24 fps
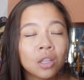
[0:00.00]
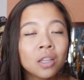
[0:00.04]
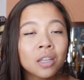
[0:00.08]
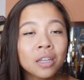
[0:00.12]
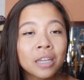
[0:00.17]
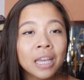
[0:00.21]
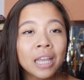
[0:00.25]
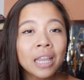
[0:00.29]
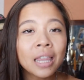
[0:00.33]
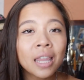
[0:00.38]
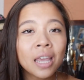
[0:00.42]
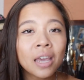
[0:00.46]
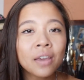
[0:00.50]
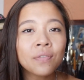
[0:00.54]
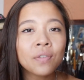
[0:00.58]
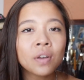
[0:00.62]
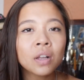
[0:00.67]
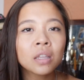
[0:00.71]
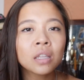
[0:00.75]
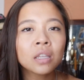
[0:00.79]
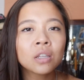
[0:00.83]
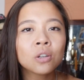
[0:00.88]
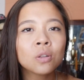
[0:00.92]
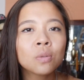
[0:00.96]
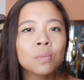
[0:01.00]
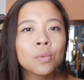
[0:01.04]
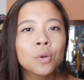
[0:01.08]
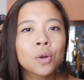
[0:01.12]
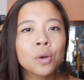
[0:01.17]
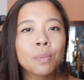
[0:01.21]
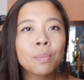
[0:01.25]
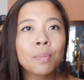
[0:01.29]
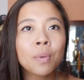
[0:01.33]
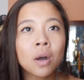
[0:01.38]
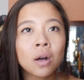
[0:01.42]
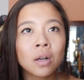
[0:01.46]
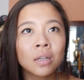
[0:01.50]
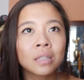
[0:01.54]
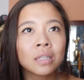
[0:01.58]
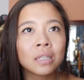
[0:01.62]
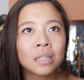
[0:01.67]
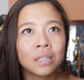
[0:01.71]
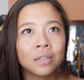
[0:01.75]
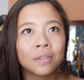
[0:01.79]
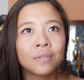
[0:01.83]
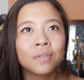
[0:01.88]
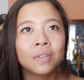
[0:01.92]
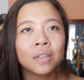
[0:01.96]
Look at life a little more
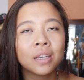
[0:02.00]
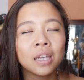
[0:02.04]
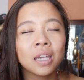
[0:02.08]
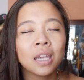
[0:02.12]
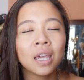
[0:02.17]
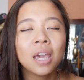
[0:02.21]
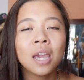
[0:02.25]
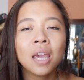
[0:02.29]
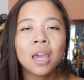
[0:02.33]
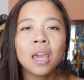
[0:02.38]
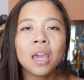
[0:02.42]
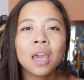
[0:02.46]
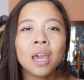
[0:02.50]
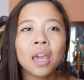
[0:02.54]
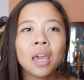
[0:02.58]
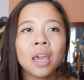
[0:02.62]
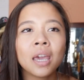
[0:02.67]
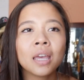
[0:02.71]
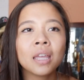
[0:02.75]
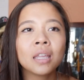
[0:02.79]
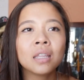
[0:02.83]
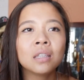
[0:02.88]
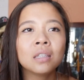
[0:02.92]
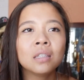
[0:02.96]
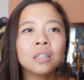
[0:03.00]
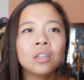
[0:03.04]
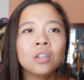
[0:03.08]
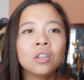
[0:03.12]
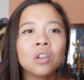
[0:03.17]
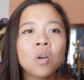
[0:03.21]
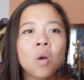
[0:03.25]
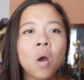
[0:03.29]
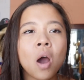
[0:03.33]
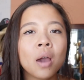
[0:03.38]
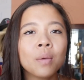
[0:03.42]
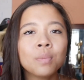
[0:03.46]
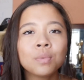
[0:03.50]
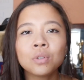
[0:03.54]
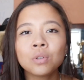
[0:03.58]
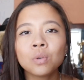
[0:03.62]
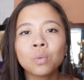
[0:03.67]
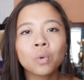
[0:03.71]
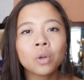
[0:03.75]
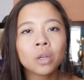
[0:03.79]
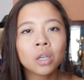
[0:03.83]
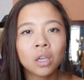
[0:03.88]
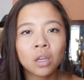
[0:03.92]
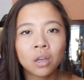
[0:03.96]
positively. And I'm
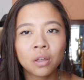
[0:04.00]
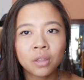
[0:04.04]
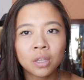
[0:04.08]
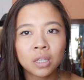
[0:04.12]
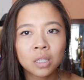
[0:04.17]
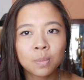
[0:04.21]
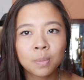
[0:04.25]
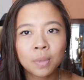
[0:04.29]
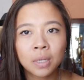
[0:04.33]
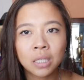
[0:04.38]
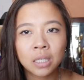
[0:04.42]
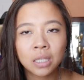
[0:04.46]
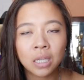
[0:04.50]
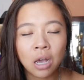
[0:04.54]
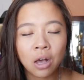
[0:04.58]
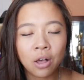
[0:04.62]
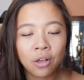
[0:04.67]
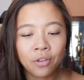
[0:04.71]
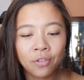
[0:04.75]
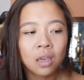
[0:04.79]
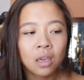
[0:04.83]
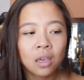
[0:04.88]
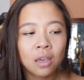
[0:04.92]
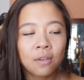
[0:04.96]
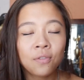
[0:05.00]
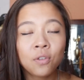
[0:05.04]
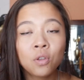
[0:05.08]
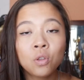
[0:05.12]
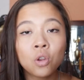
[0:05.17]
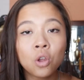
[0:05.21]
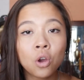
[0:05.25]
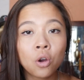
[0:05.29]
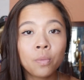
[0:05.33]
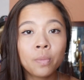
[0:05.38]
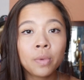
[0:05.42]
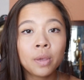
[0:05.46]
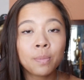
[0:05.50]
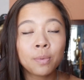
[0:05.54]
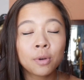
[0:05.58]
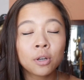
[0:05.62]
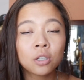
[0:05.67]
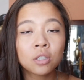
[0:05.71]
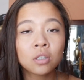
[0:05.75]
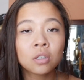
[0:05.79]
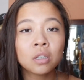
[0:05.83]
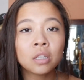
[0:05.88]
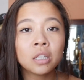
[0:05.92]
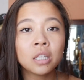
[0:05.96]
still working on this myself. If you know me
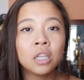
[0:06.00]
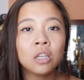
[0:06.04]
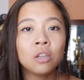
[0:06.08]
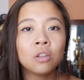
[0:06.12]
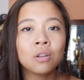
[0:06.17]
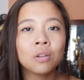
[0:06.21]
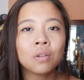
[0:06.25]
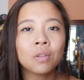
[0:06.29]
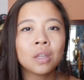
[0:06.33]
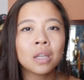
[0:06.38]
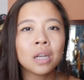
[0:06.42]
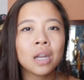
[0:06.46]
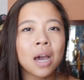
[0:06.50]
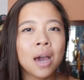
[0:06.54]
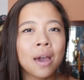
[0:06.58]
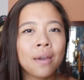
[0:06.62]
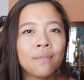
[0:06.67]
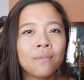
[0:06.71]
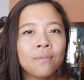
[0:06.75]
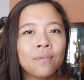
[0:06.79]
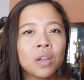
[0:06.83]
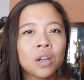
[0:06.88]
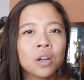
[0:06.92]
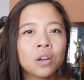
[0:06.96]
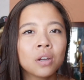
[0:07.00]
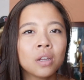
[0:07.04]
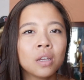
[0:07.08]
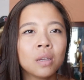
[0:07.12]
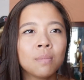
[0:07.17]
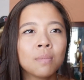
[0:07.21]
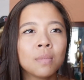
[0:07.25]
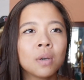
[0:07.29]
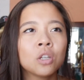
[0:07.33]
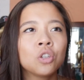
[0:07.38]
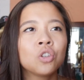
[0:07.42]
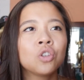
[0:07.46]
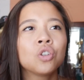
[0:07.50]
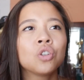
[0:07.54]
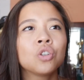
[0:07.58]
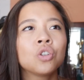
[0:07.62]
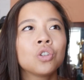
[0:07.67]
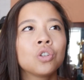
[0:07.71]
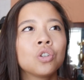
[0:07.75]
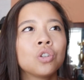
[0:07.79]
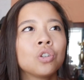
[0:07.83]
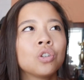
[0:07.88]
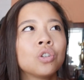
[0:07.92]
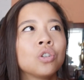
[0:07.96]
personally, you know that I'm very
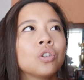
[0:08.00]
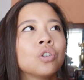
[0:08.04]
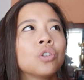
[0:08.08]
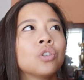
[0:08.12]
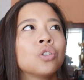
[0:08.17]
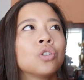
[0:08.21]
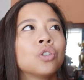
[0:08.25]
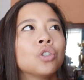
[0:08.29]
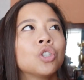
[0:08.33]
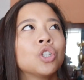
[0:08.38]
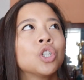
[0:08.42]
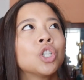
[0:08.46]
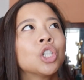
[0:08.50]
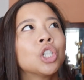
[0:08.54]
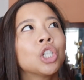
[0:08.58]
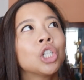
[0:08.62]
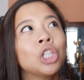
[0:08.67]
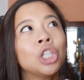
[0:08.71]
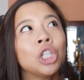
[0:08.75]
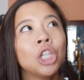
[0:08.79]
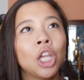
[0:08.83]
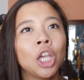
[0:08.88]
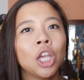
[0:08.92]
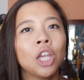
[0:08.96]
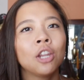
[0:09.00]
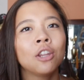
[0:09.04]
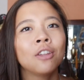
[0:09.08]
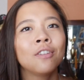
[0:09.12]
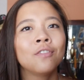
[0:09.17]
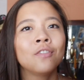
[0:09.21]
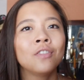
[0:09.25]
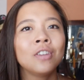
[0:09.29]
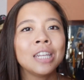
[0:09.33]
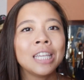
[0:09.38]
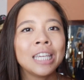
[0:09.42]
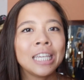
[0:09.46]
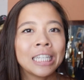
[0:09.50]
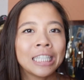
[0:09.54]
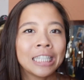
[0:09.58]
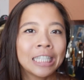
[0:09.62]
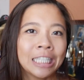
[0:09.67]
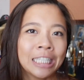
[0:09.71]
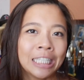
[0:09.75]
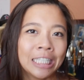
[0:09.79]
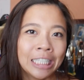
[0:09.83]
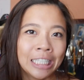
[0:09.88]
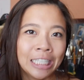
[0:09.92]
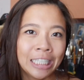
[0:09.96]
much negative
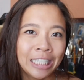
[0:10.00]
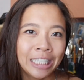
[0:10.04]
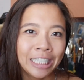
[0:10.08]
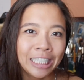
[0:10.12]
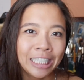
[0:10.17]
Nancy,